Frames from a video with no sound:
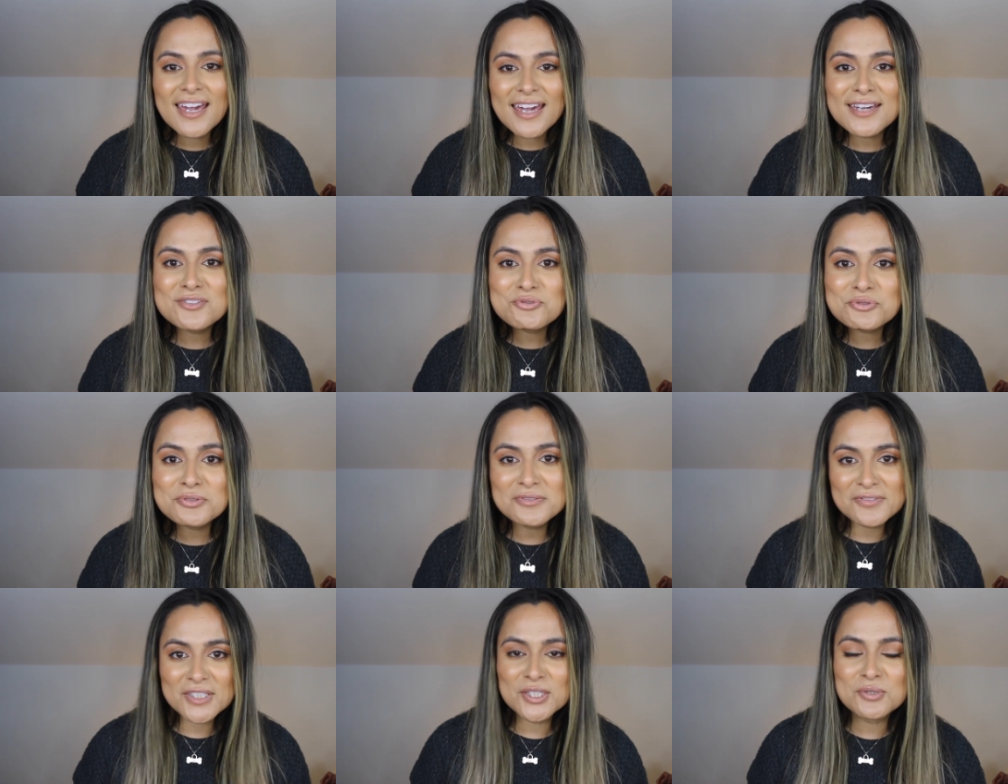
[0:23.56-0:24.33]
and
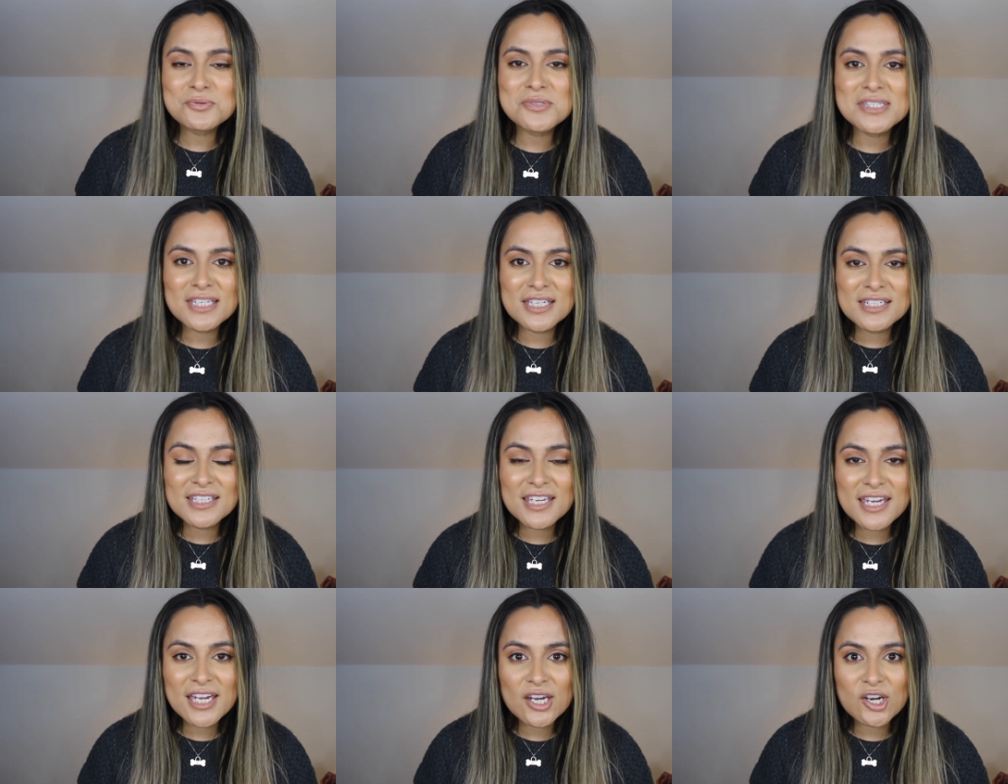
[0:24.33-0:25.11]
review
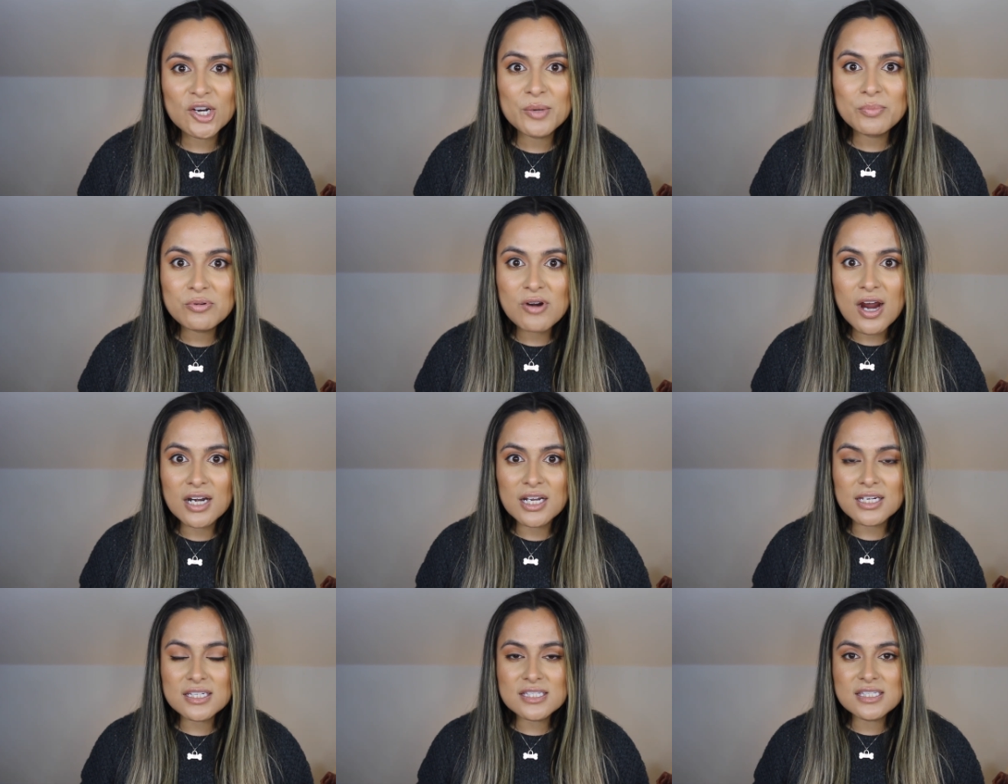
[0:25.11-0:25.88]
skincare
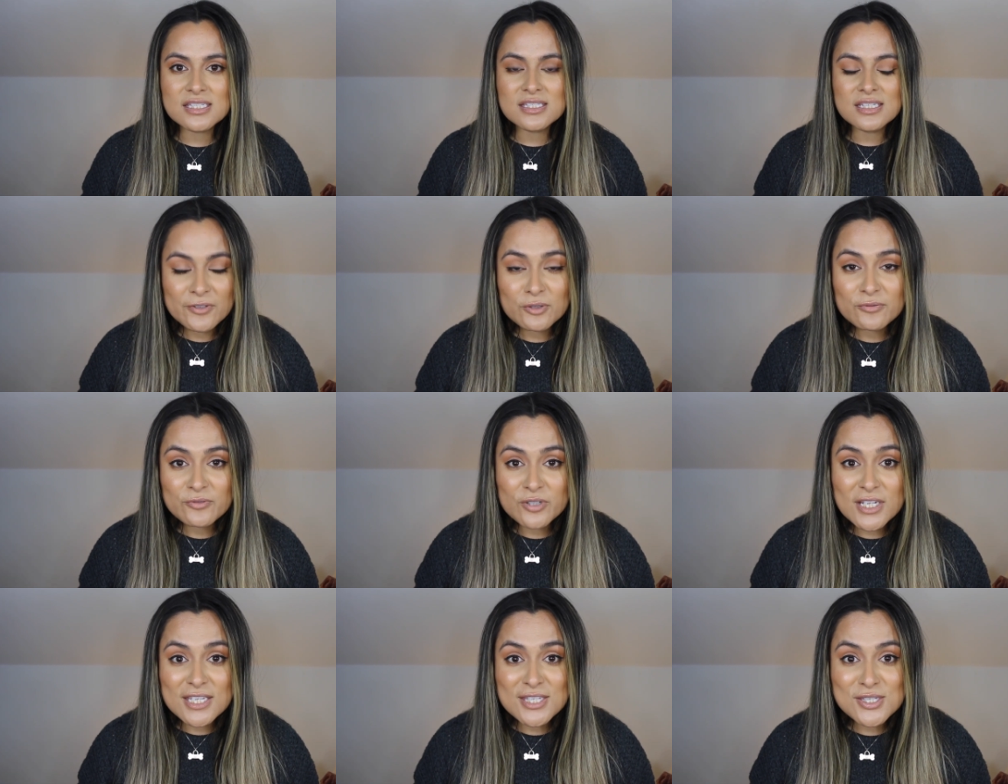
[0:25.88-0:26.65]
products. Feel
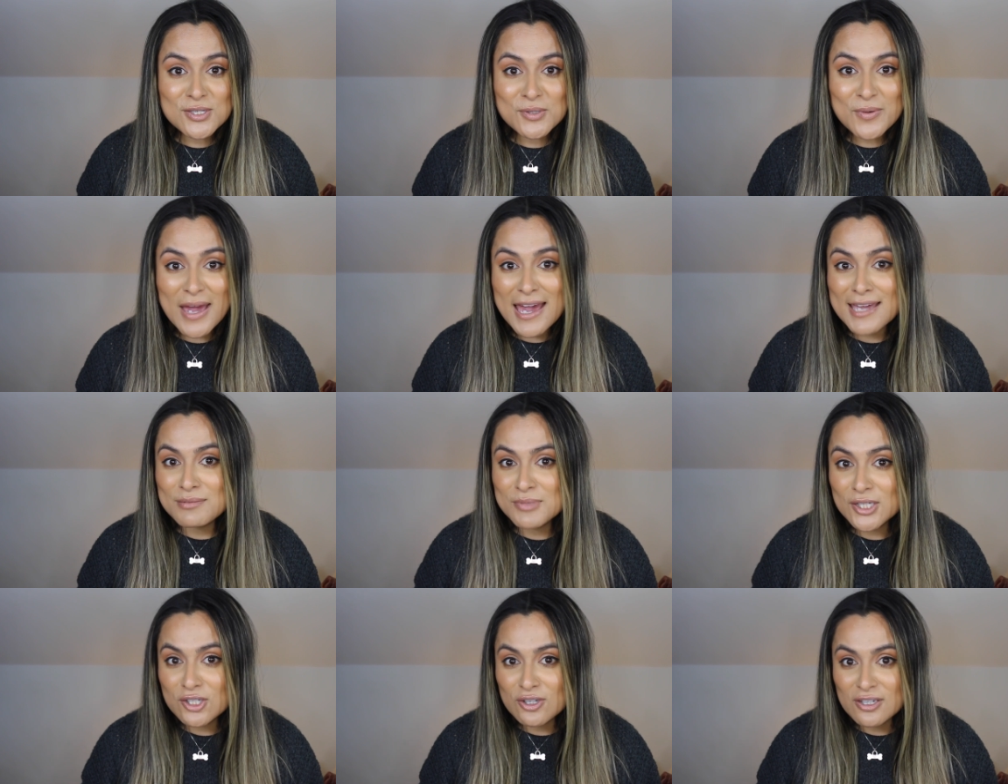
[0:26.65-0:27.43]
free to add
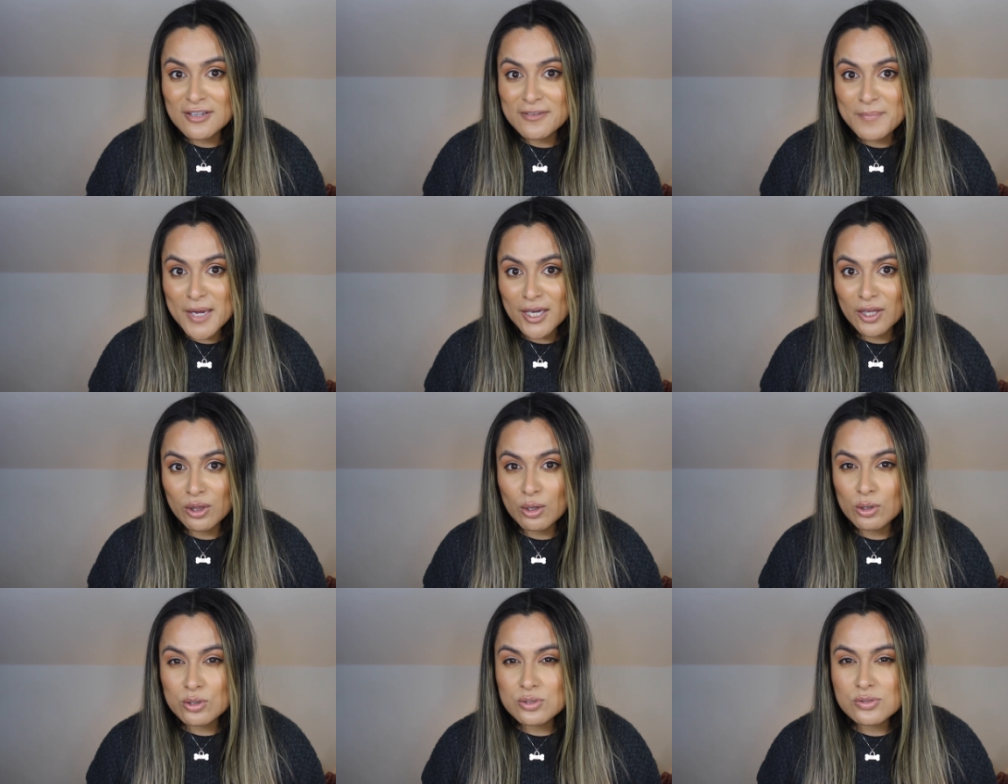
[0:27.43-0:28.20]
me on all of my
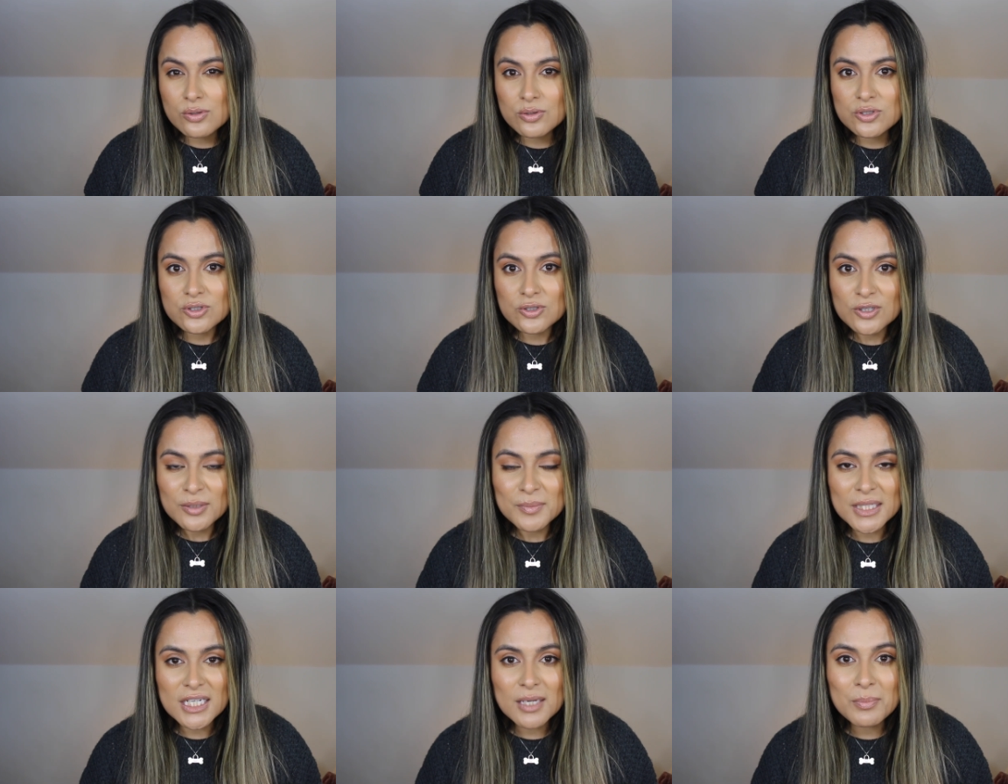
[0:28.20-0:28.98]
other social
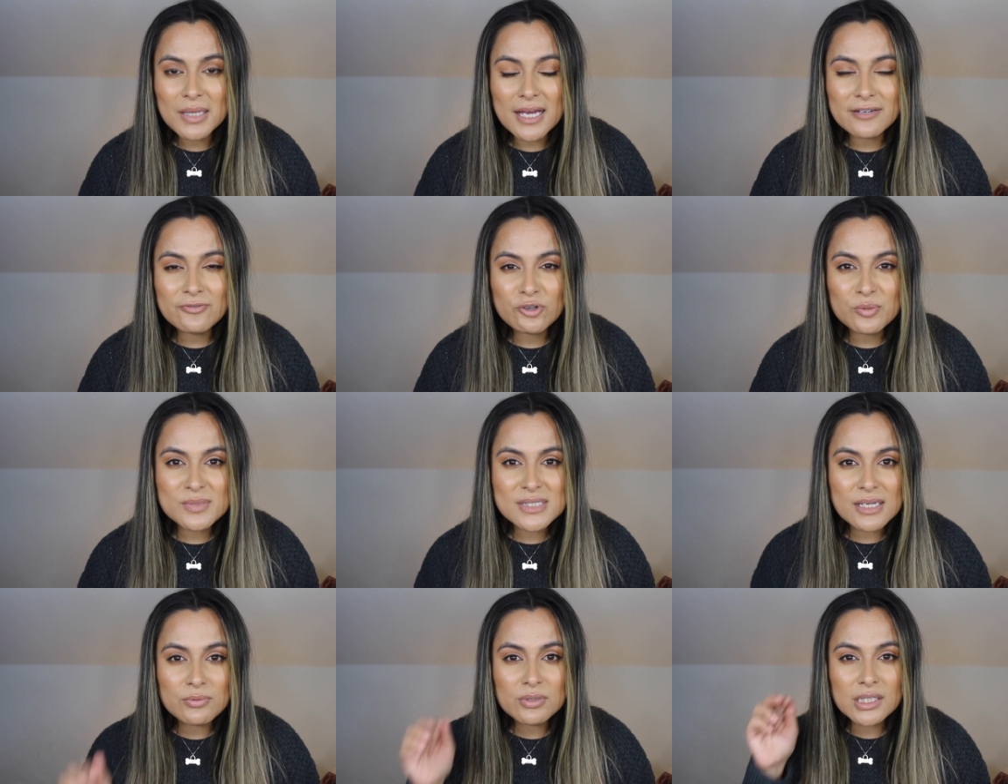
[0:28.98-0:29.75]
media
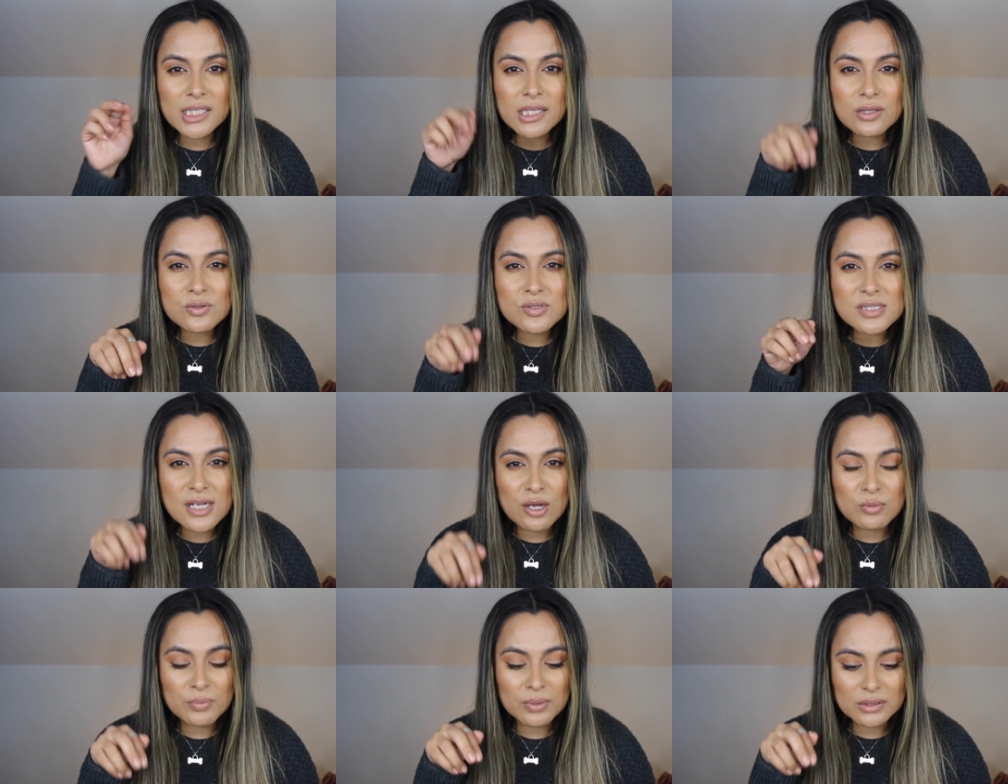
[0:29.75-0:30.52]
platforms. I will link those
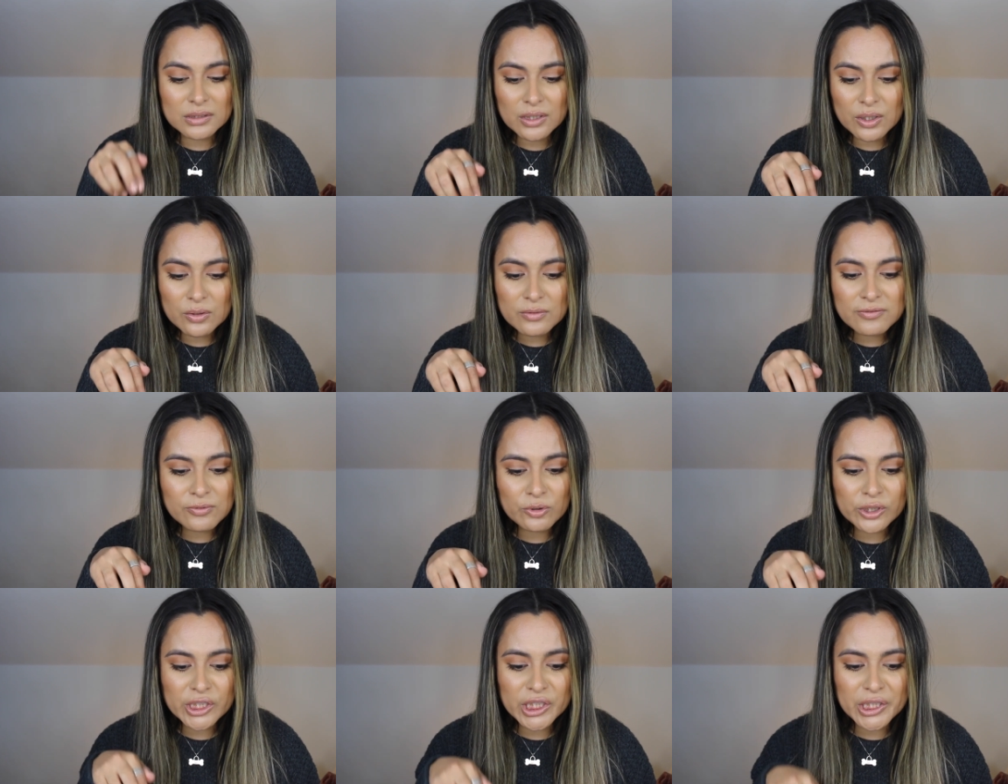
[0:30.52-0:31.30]
down below
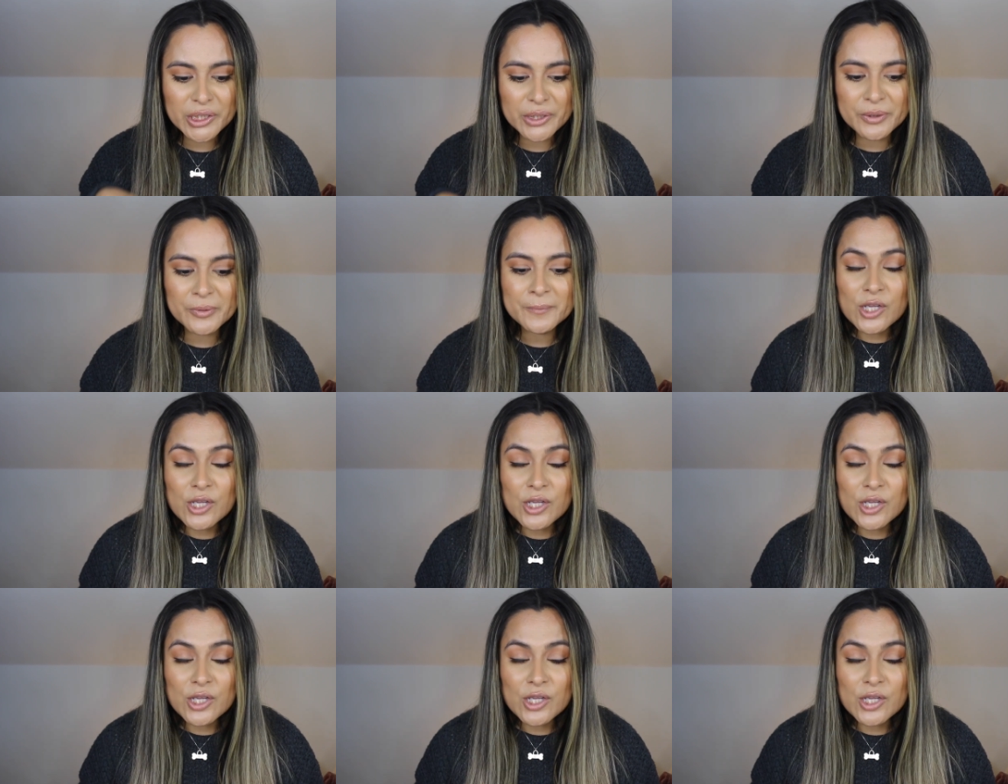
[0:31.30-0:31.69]
for you.